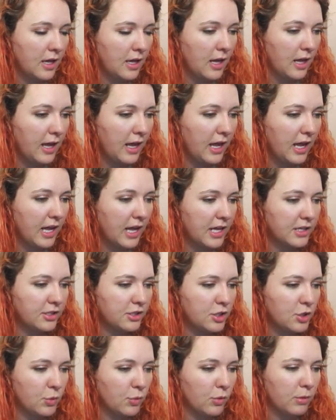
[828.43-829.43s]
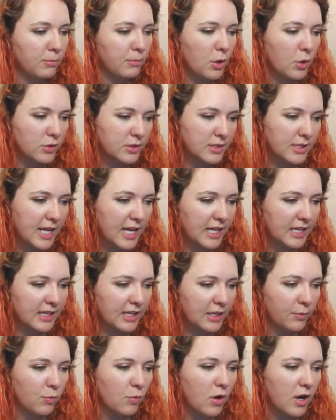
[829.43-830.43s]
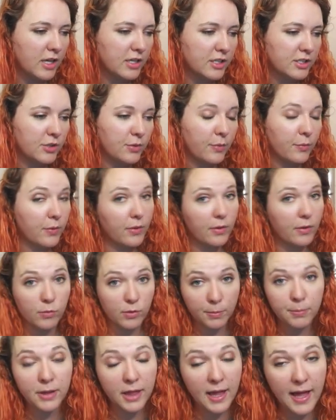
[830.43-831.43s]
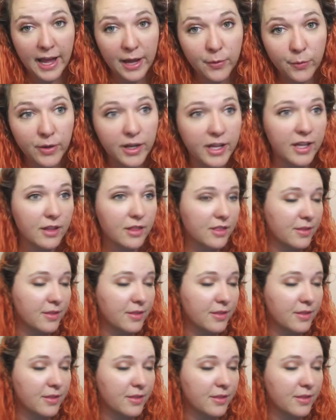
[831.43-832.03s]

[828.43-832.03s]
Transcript: And you will most likely want to reply with